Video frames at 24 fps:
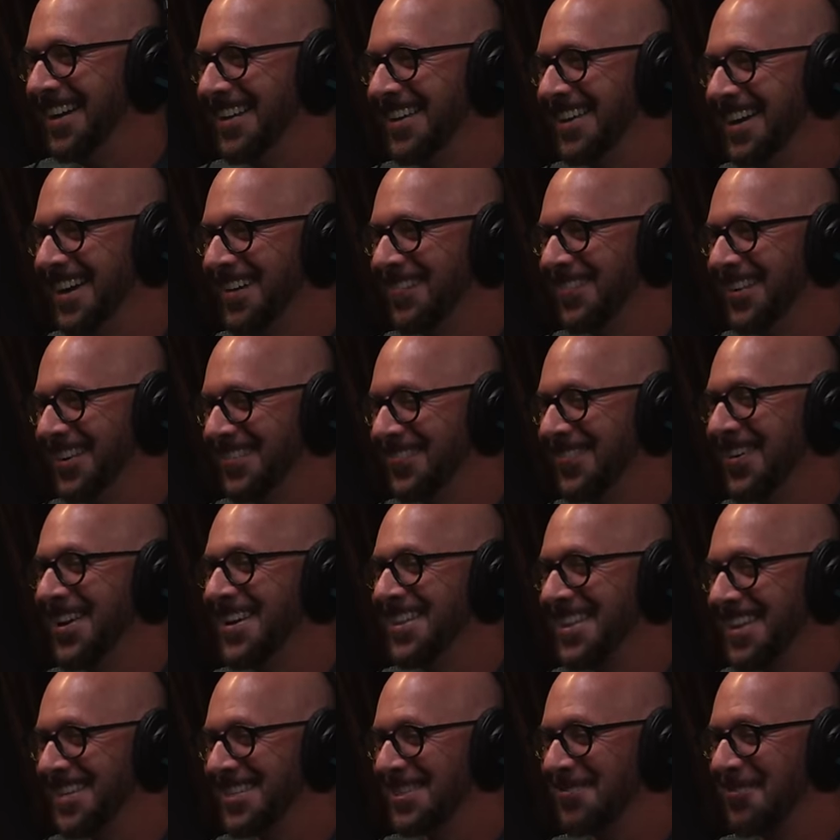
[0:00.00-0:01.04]
yeah, I, it's like,
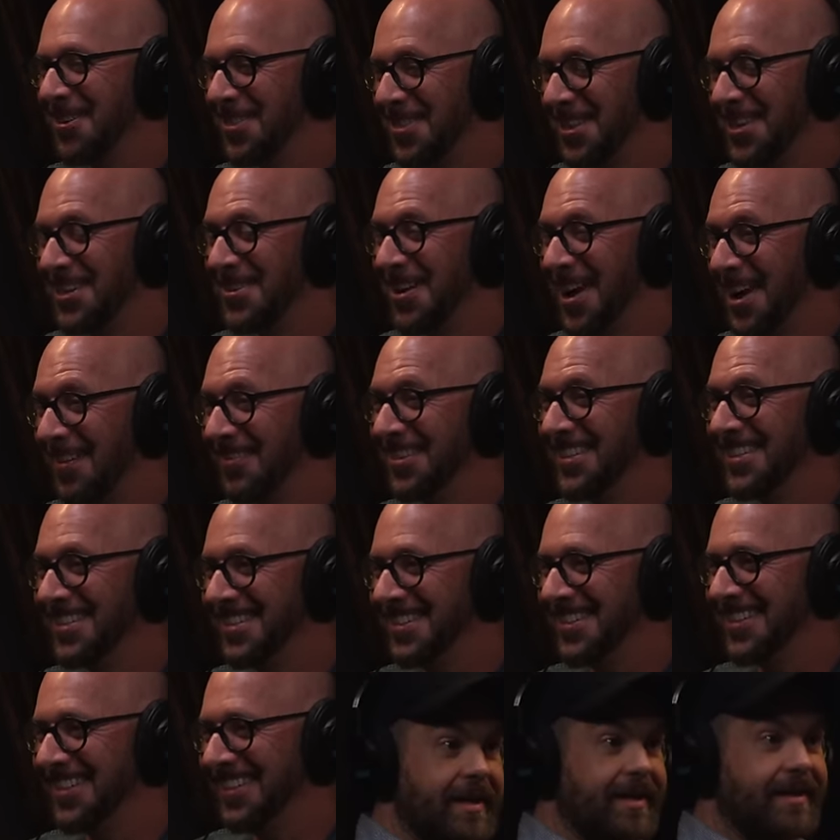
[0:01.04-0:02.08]
funny that's the one thing you haven't
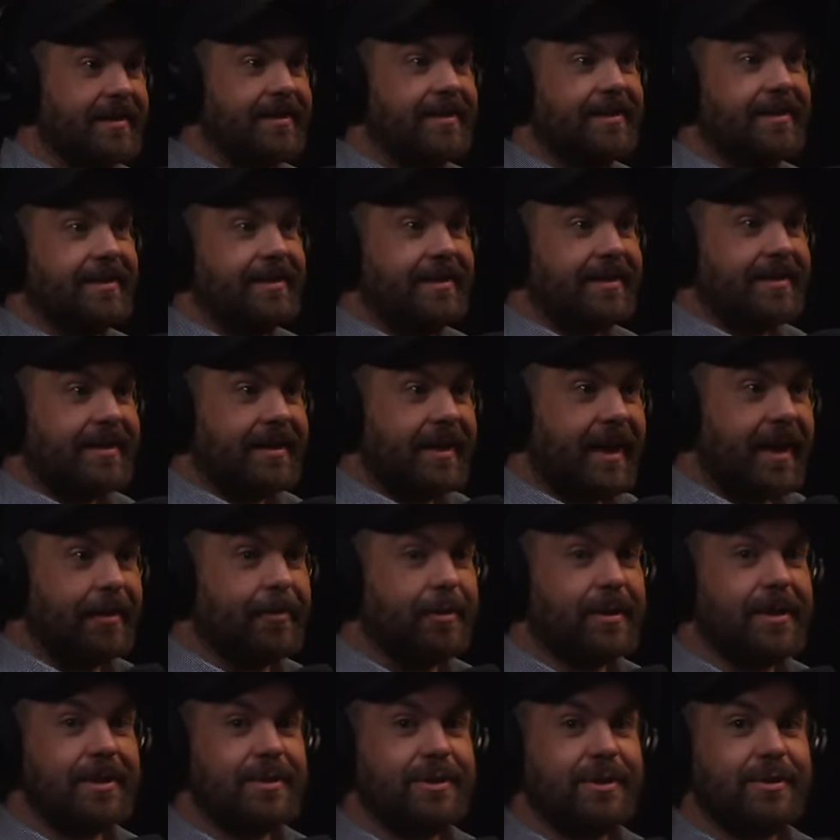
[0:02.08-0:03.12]
done. Yeah, yeah. I
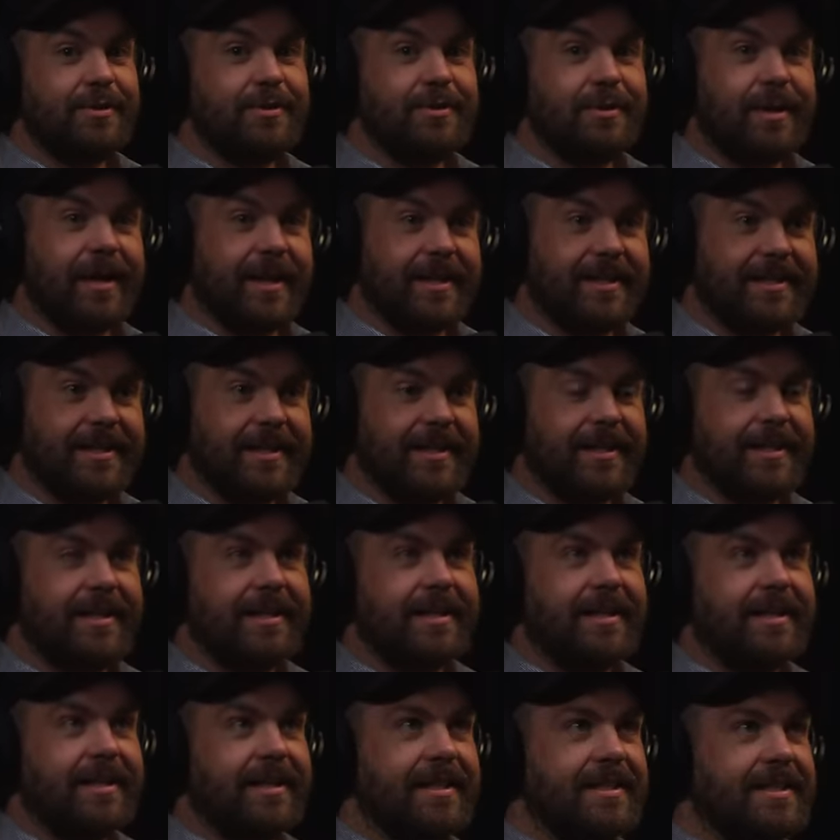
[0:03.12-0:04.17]
want to do. I
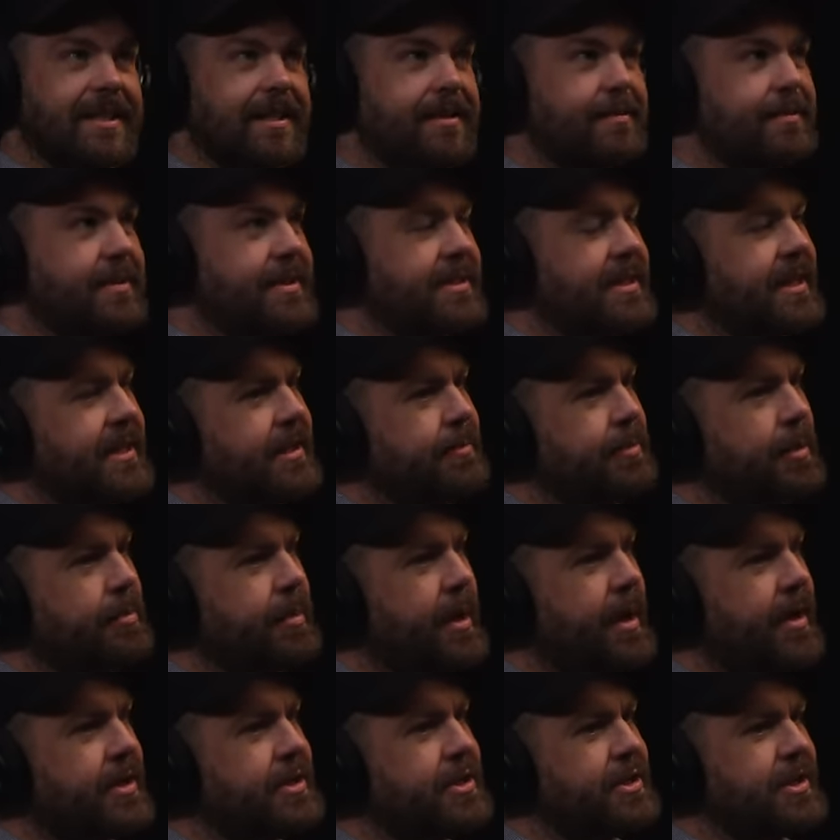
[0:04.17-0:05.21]
uh, is that is that the
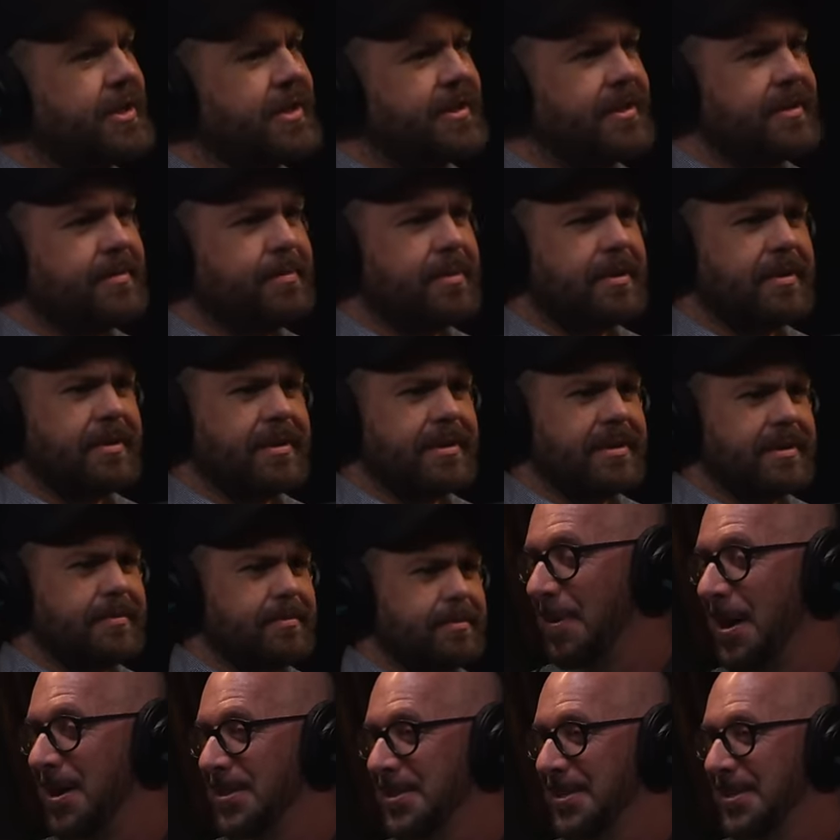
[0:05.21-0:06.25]
pāpaśana? Uh, is it
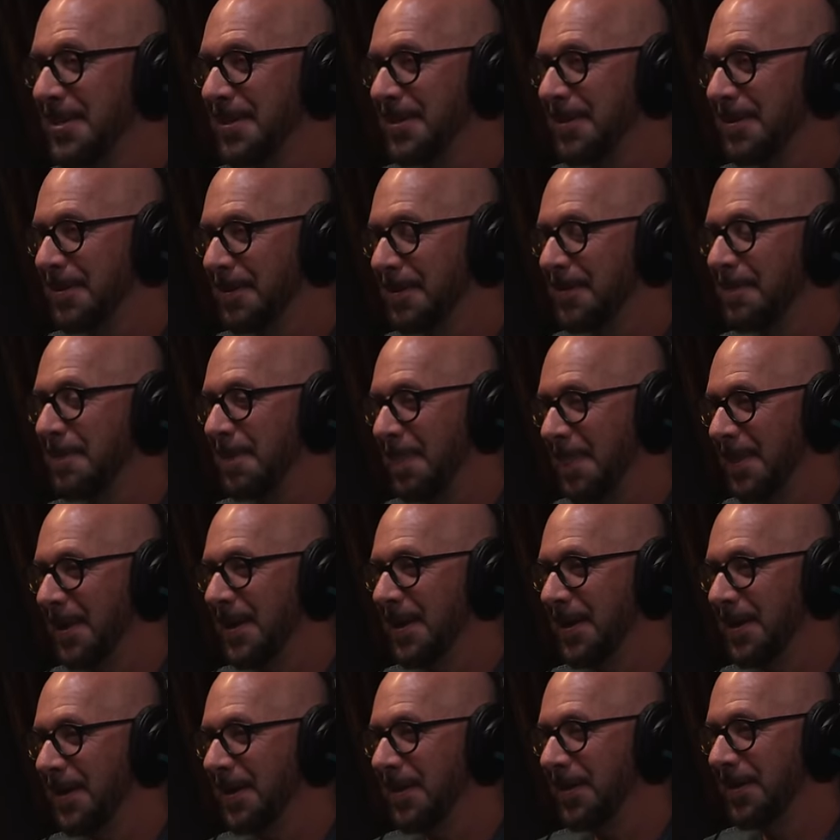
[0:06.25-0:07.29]
vipassana? Yeah, yeah.